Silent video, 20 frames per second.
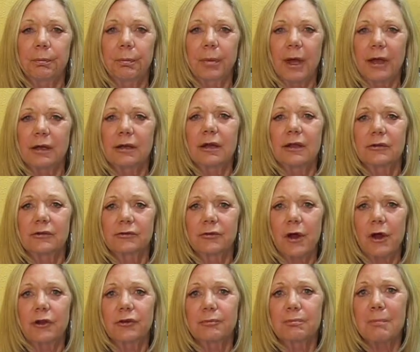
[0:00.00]
but as
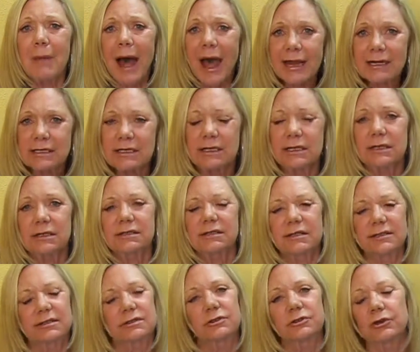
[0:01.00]
far as my needs,
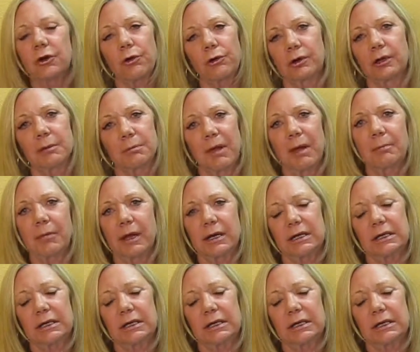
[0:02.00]
this totally met my